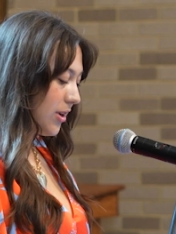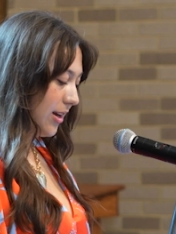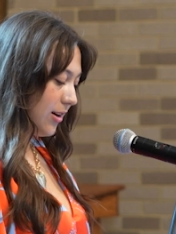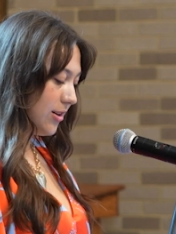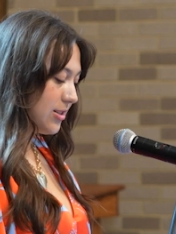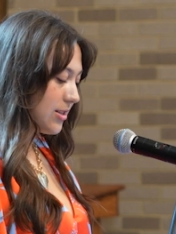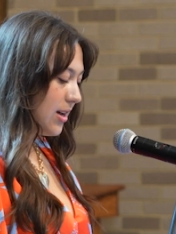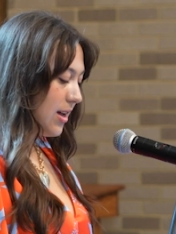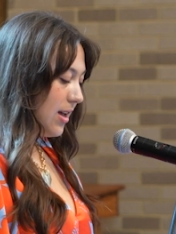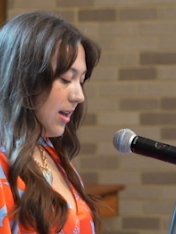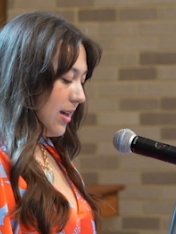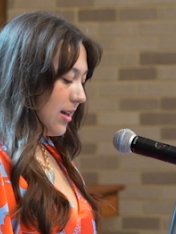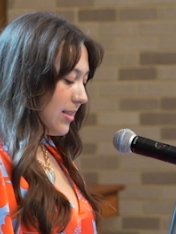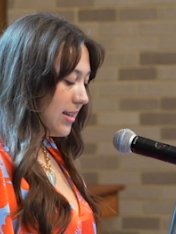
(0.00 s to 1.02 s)
years,
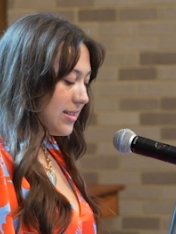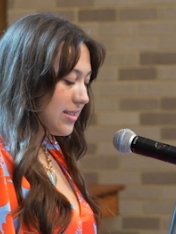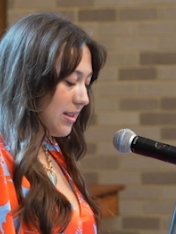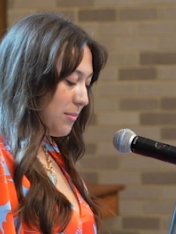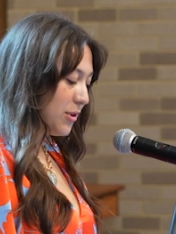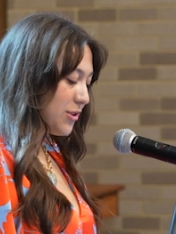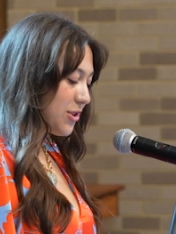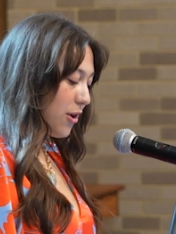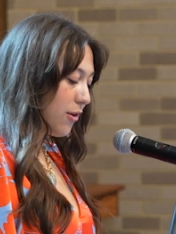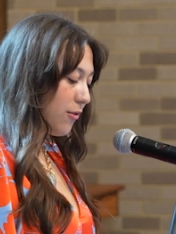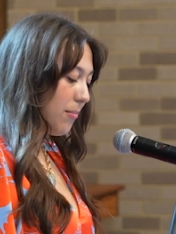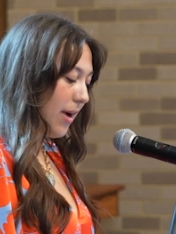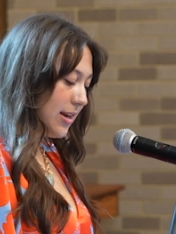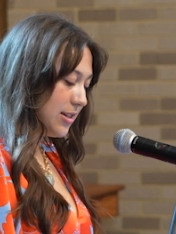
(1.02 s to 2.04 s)
these glimmers are
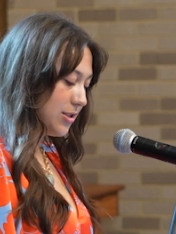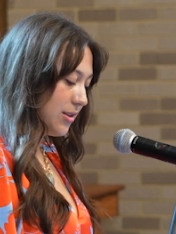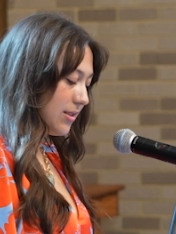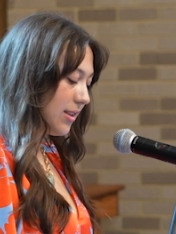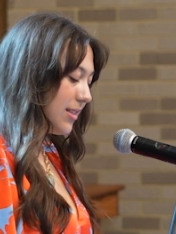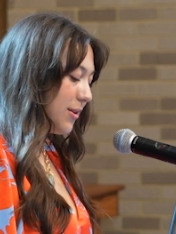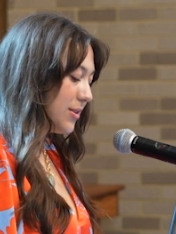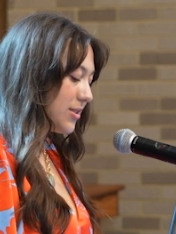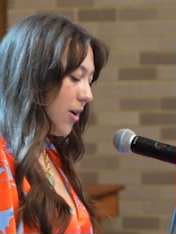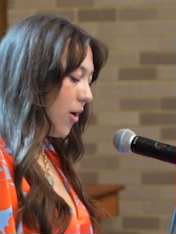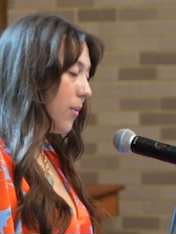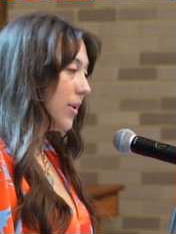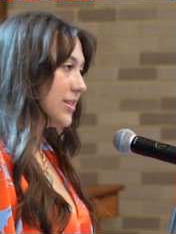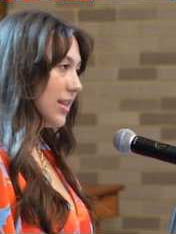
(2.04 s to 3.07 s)
a reminder that there is
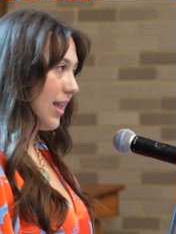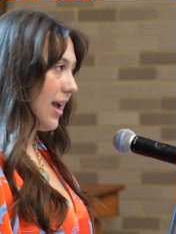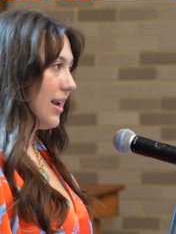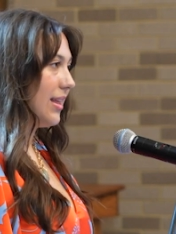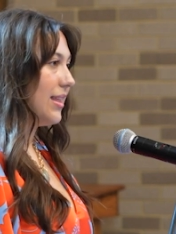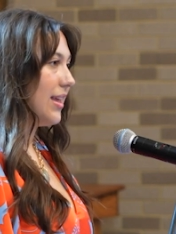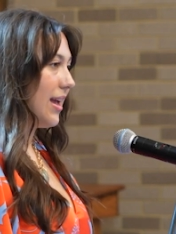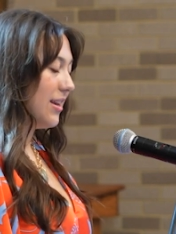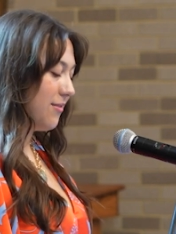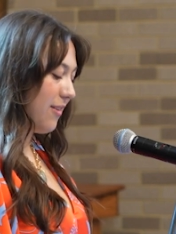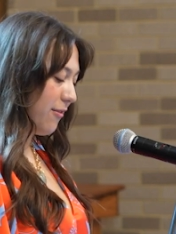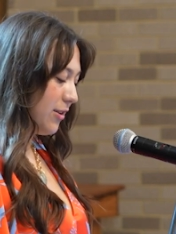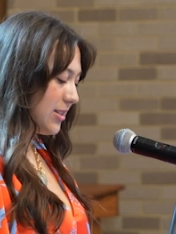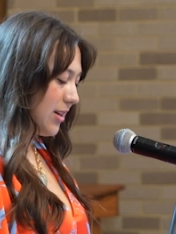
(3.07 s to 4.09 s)
always a light at the end
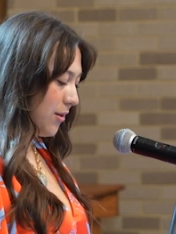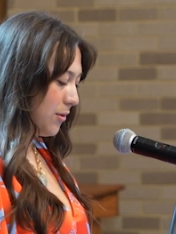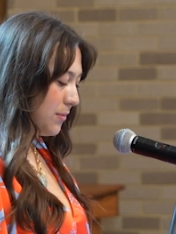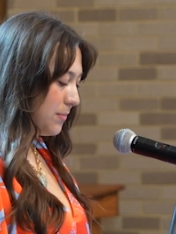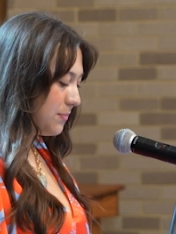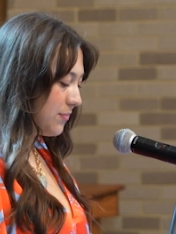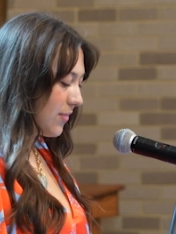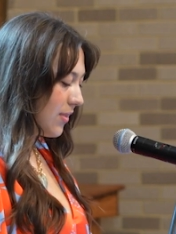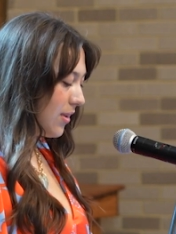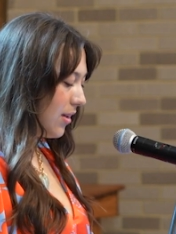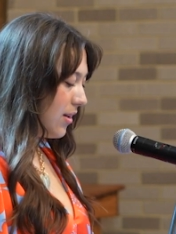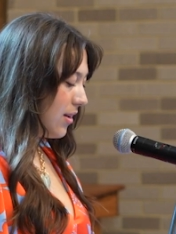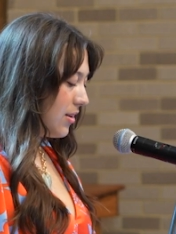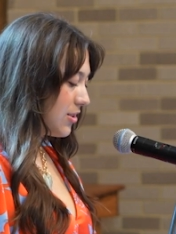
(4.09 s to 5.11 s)
of every tunnel.
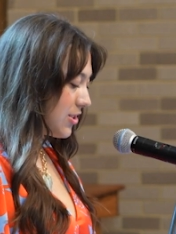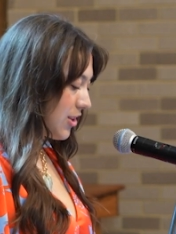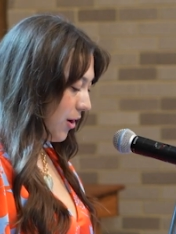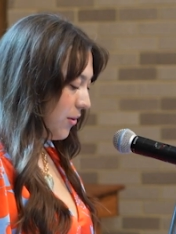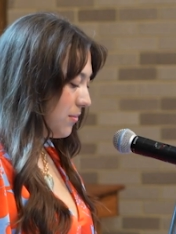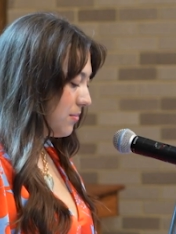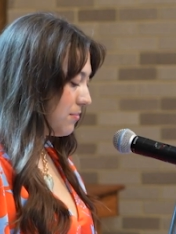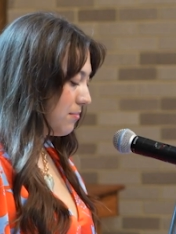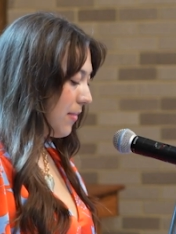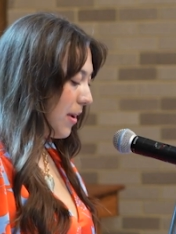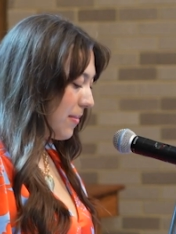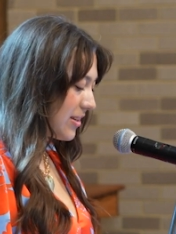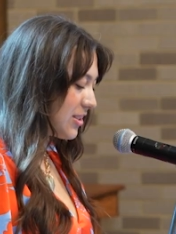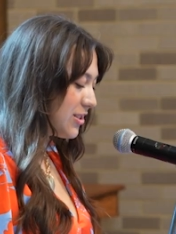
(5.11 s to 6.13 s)
So,
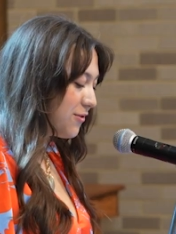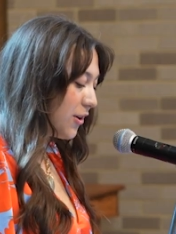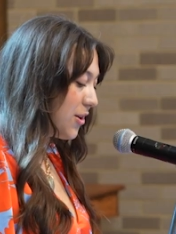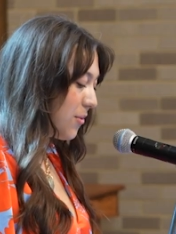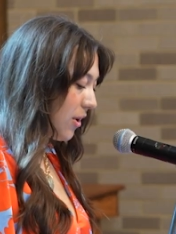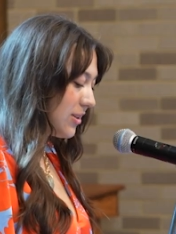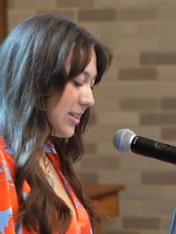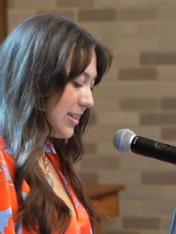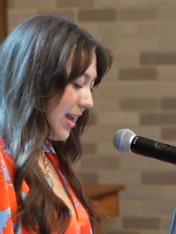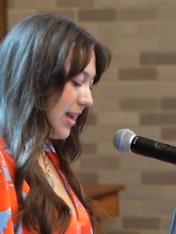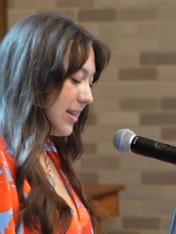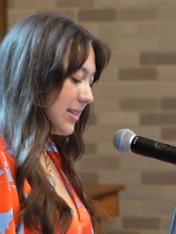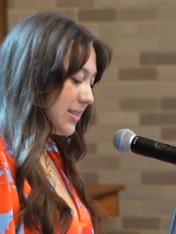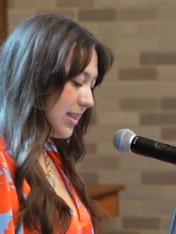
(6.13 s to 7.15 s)
my message for you all
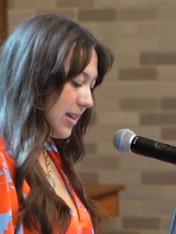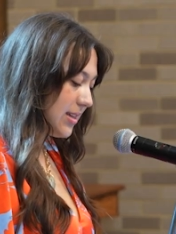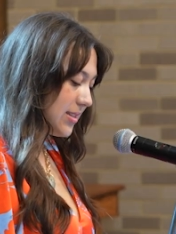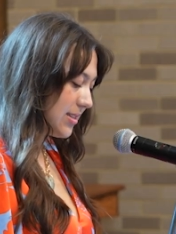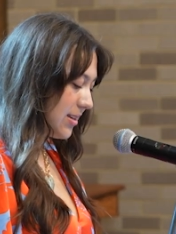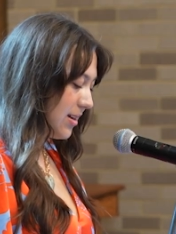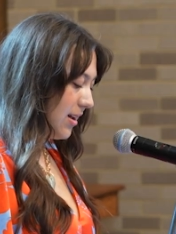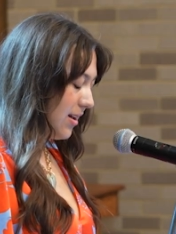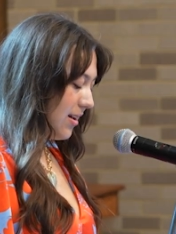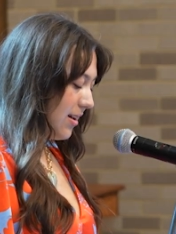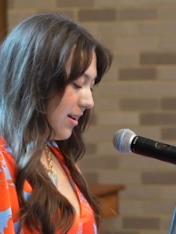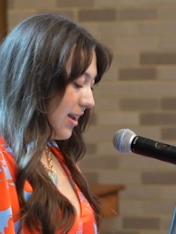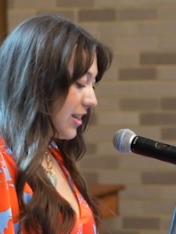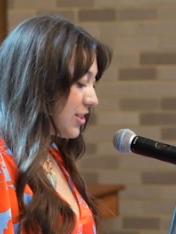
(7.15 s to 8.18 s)
today is this:
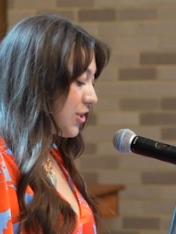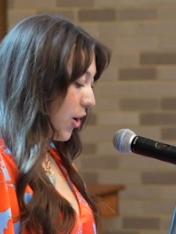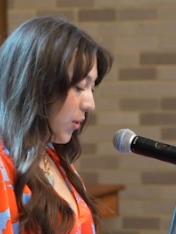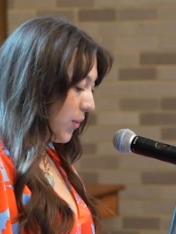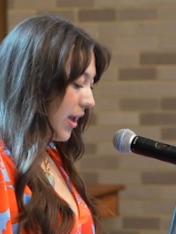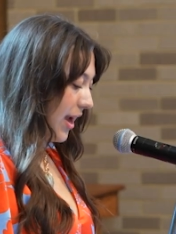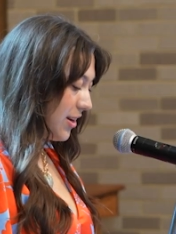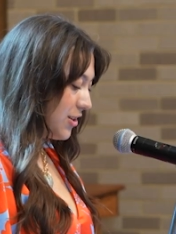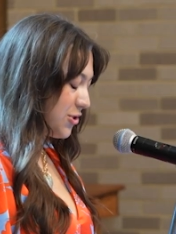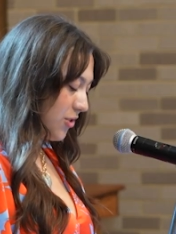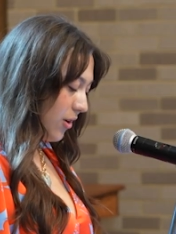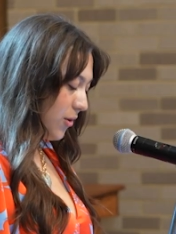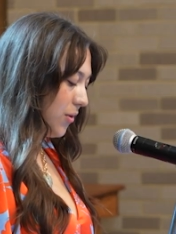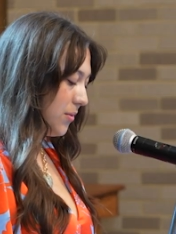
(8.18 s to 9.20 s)
it's okay to
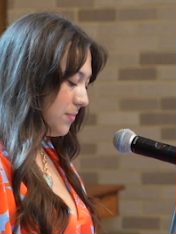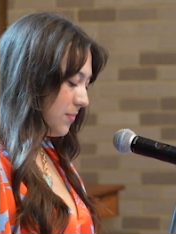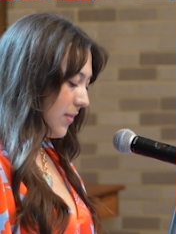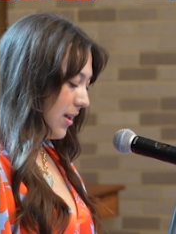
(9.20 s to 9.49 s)
struggle.